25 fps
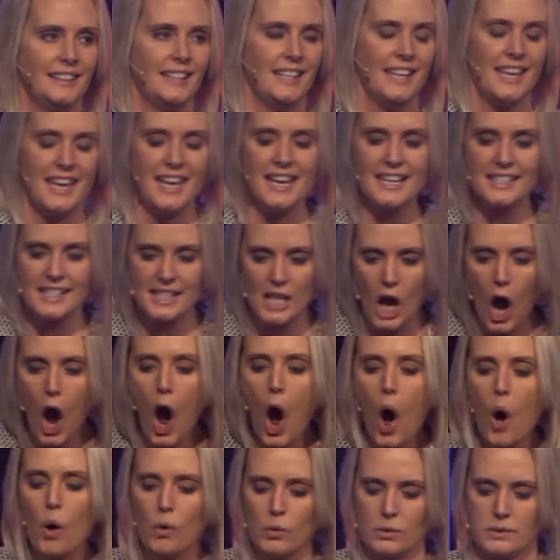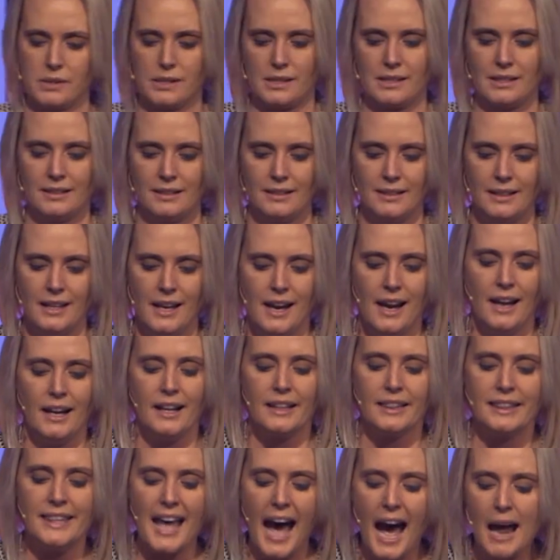here's the holes.
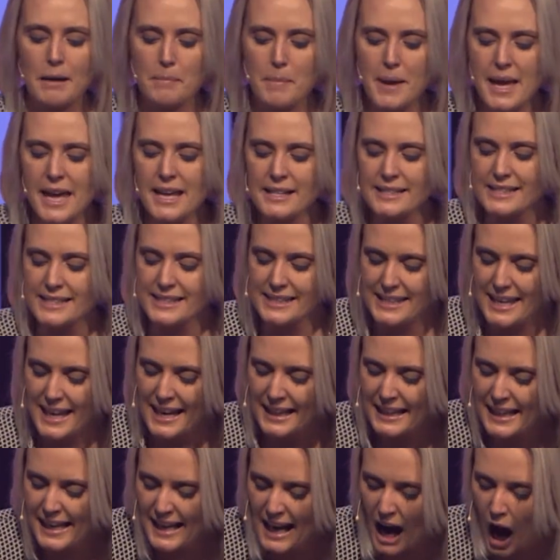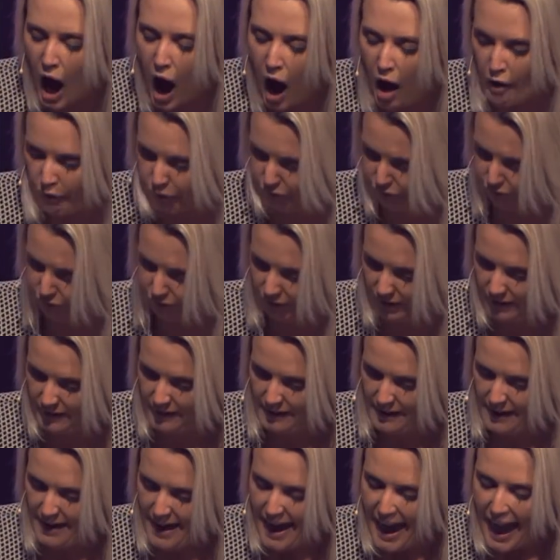That means killing off
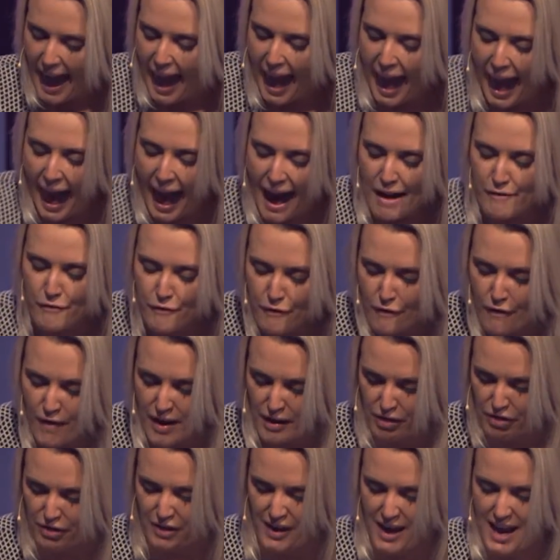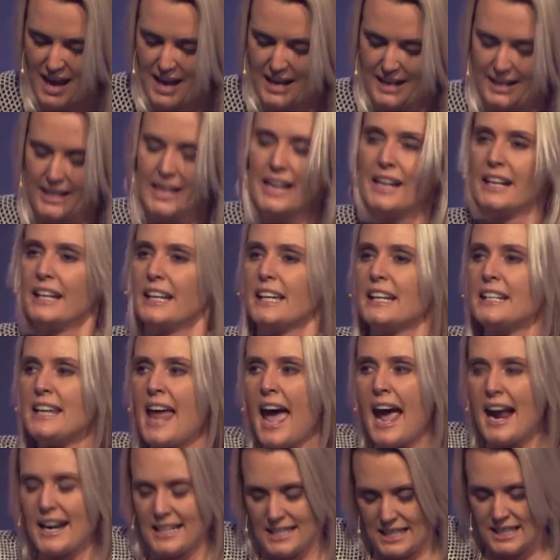everything
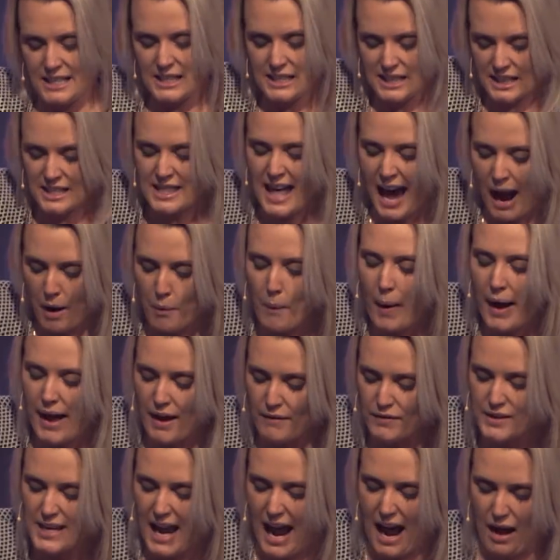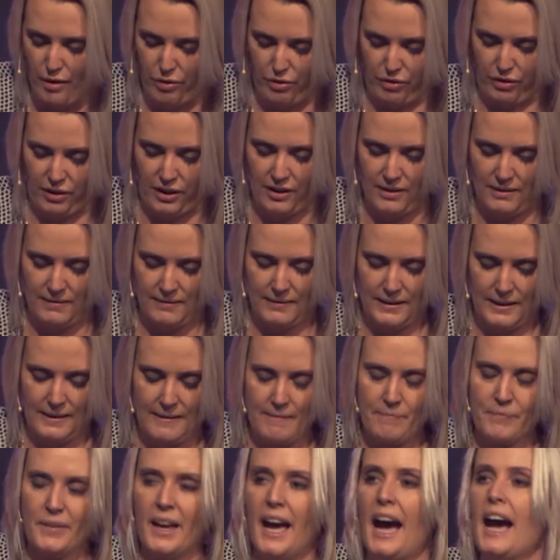connected to that way of death.
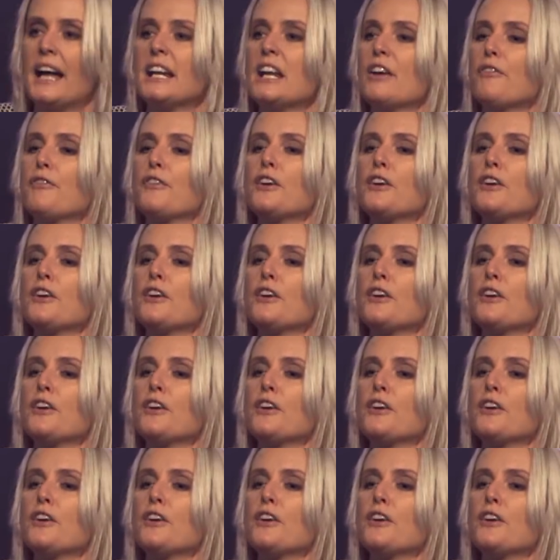And if